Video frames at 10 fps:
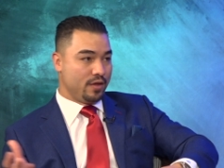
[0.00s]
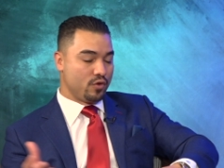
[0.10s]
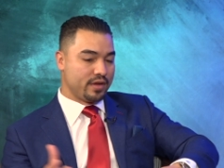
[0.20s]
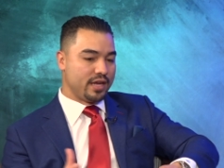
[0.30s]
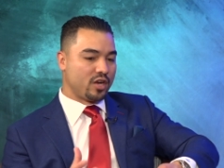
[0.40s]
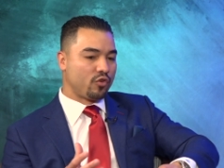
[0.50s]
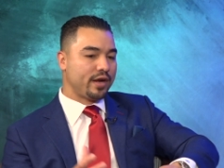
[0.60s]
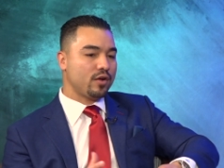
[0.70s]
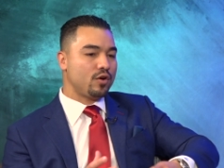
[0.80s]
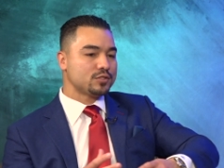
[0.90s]
Okay,
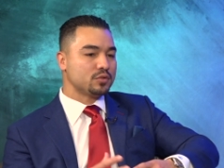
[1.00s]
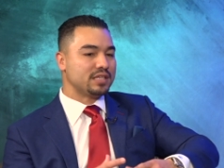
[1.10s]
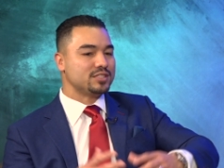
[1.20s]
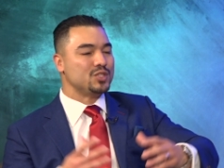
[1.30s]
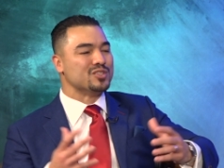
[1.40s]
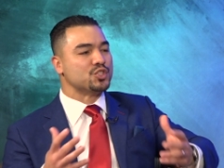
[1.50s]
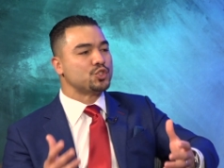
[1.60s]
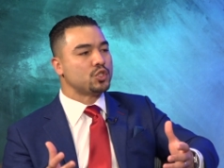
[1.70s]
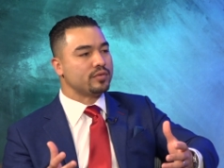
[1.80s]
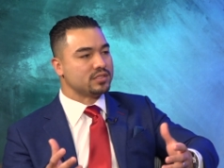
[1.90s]
credit also gives you
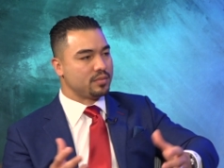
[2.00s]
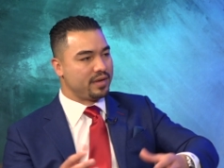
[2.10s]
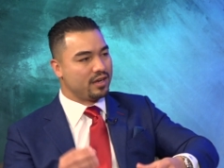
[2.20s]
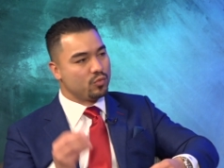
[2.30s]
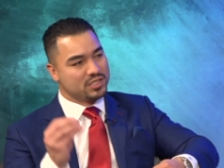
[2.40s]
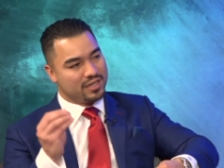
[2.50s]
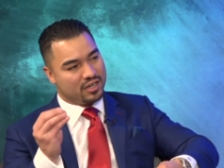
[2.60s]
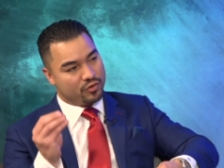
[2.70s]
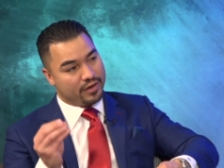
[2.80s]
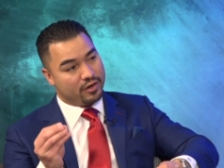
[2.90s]
insurance, depending on which kind
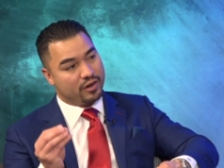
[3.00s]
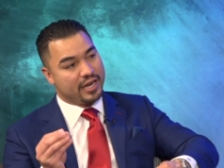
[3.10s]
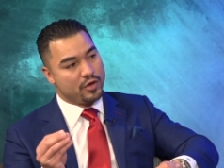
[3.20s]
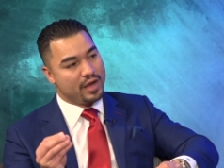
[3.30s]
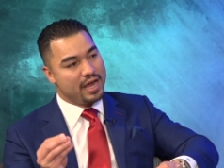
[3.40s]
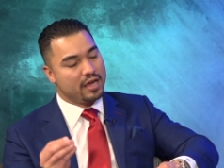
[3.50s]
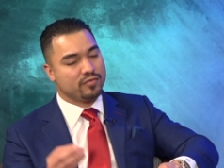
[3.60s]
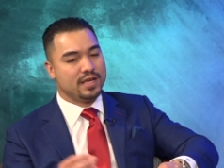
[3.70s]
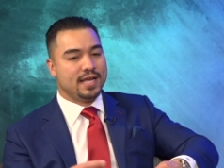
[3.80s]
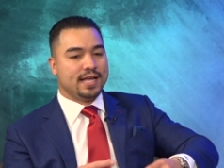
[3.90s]
of credit card that you
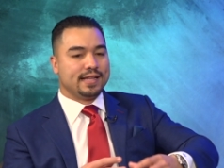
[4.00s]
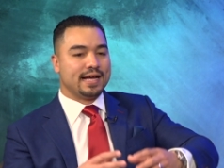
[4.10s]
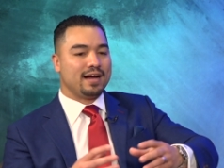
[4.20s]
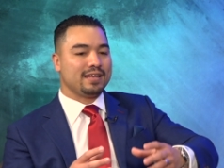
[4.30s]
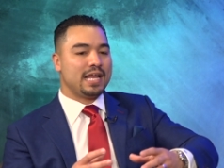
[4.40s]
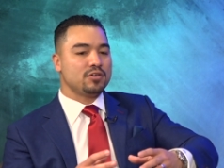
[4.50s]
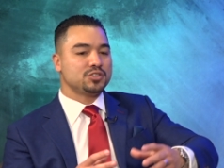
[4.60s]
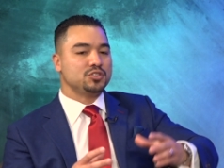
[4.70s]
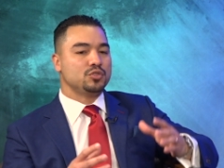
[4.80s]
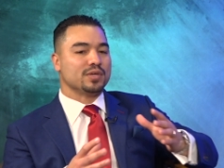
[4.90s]
have, that allows
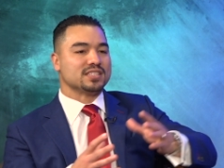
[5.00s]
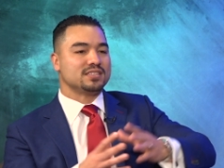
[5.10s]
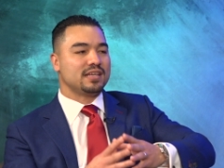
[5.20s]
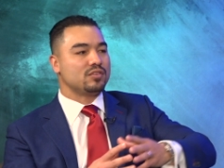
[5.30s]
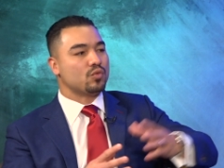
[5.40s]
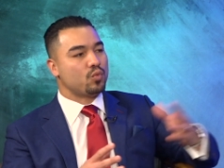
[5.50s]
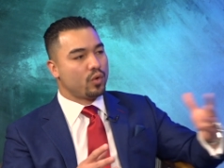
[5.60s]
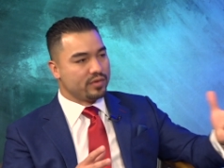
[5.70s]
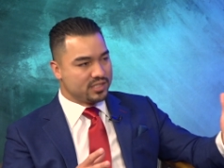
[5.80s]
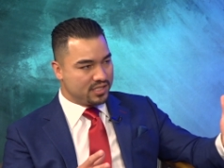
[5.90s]
you to extend the
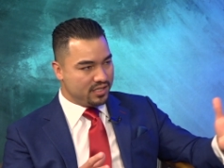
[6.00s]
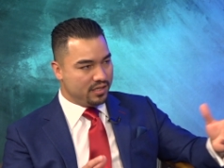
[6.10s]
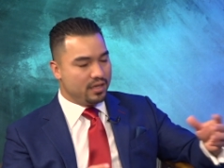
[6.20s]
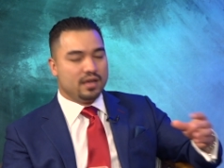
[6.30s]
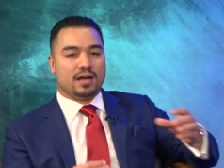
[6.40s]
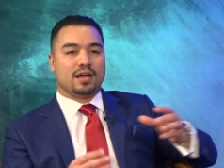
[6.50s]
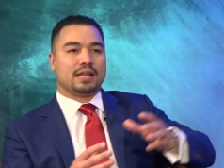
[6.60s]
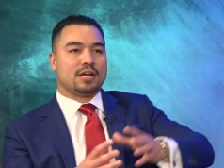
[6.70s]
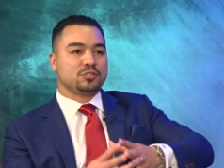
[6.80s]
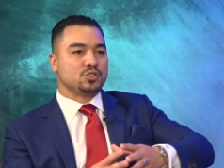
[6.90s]
warranty,
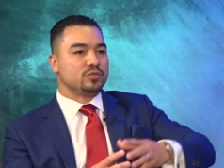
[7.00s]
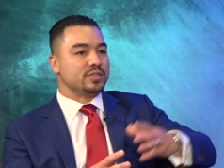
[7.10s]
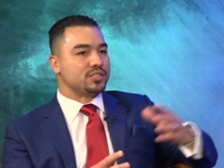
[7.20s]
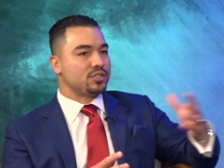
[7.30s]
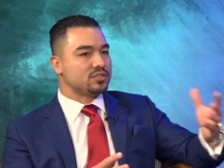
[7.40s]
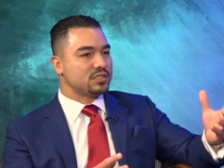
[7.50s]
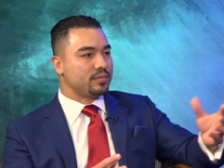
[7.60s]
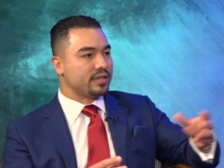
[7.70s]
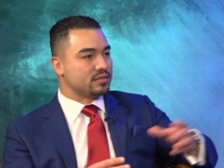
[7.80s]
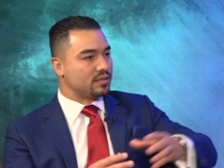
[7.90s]
allows you to return
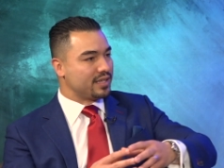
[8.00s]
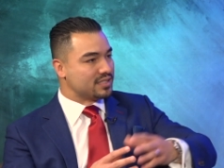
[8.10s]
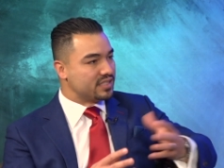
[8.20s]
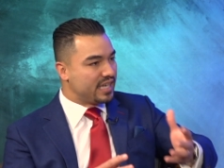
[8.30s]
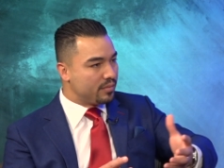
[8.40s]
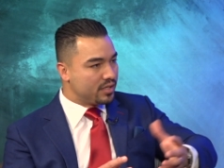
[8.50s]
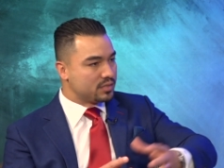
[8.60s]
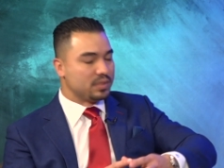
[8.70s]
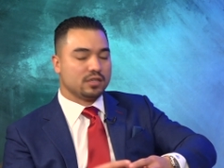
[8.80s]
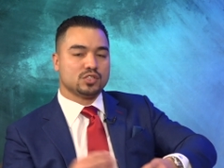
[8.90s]
something if something is
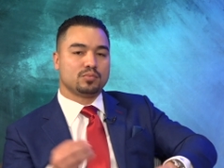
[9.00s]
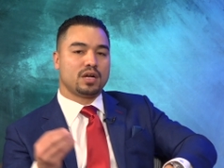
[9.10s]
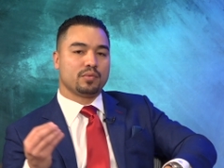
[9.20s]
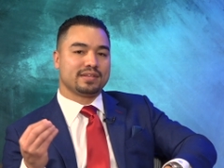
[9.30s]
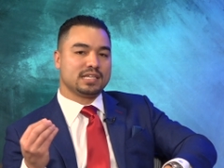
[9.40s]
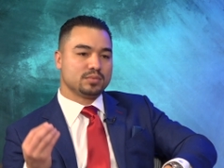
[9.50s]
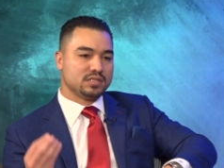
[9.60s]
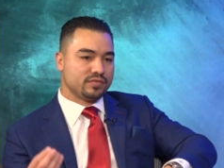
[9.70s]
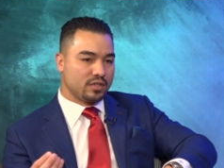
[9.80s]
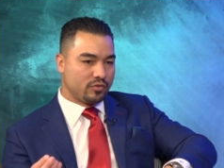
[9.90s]
damaged because you bought it with that
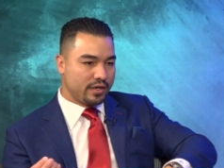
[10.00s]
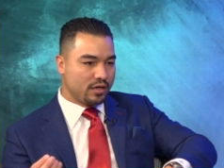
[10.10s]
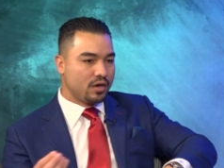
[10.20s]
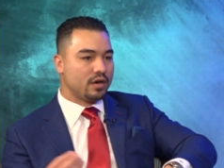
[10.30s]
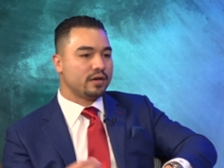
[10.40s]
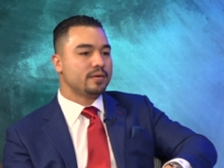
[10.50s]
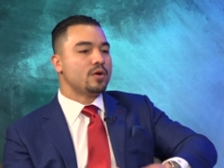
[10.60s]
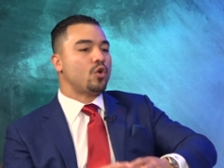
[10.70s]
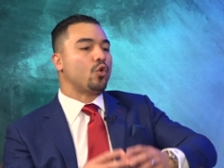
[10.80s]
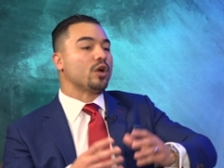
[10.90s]
specific credit card,
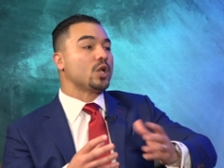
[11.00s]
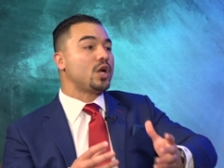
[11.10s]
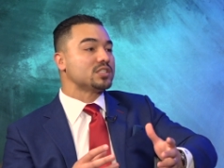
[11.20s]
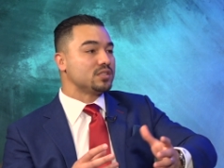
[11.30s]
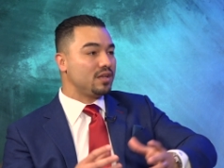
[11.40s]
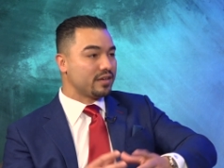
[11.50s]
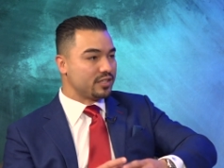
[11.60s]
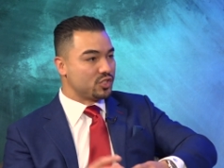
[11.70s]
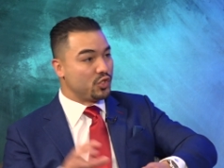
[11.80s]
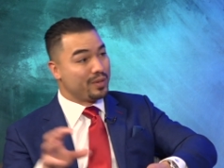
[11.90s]
or lost
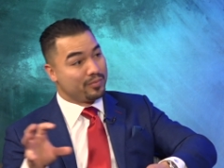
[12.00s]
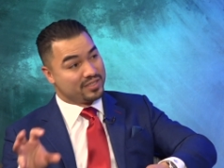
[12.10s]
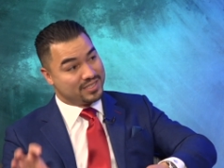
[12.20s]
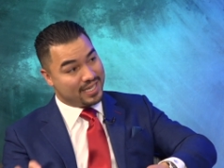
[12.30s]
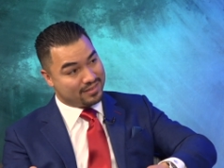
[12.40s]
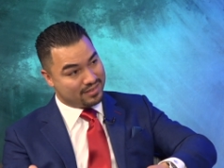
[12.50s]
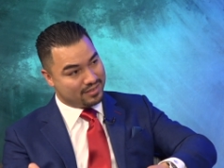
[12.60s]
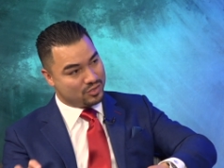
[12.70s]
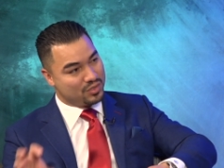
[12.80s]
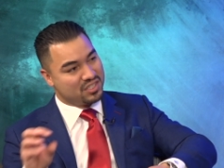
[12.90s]
luggage, you're
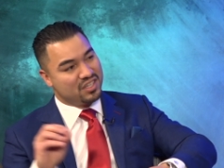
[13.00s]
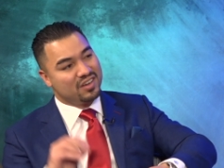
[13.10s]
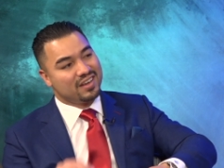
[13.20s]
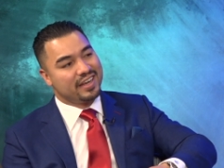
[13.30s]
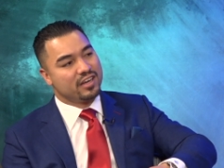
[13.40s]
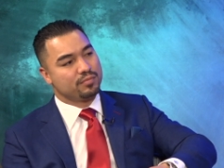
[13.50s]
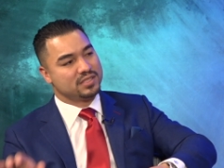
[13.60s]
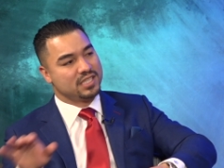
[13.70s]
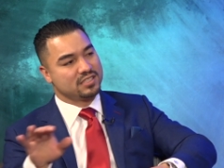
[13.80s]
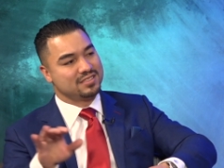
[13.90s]
protected. So it's another layer of
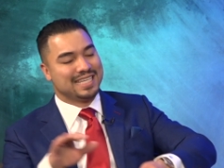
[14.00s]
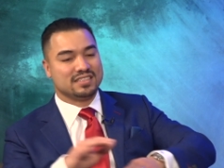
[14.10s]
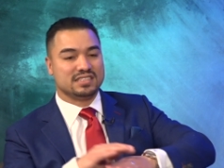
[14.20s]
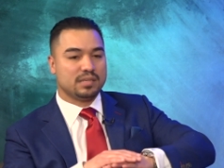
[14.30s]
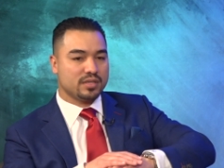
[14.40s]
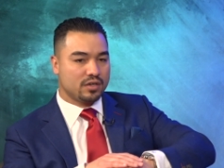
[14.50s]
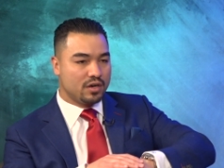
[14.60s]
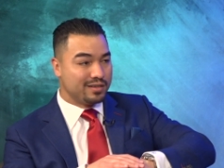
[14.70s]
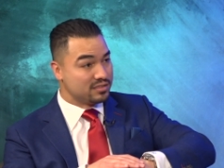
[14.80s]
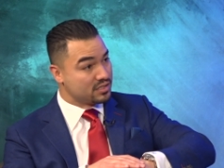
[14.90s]
protection that the debit
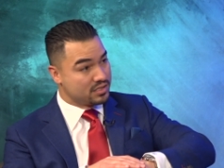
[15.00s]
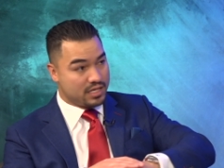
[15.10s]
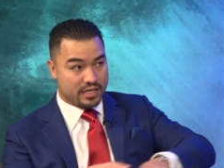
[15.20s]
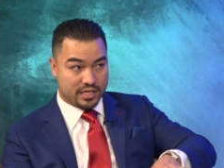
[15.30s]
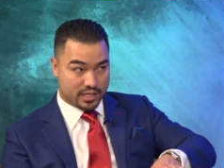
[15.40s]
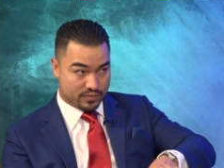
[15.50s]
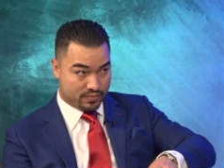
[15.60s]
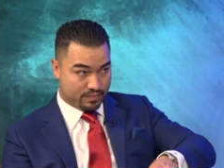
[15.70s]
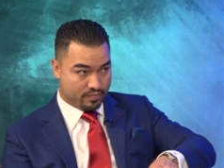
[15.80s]
card does not give.